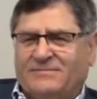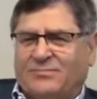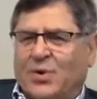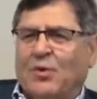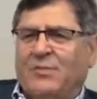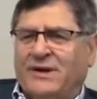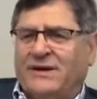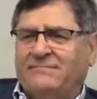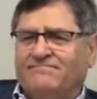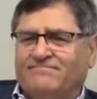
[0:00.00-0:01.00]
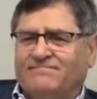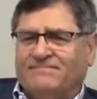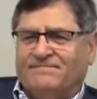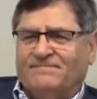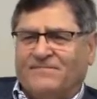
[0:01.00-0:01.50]
probate,
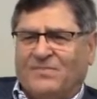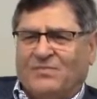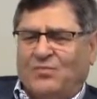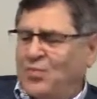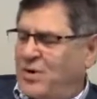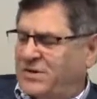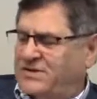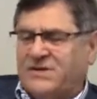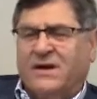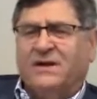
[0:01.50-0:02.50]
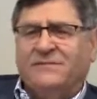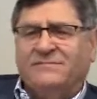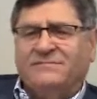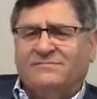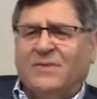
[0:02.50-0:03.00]
real estate
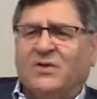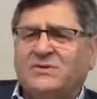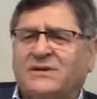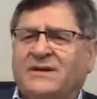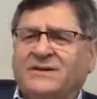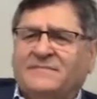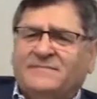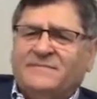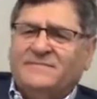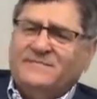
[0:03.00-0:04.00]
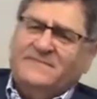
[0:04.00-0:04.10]
mostly. Mm -hmm.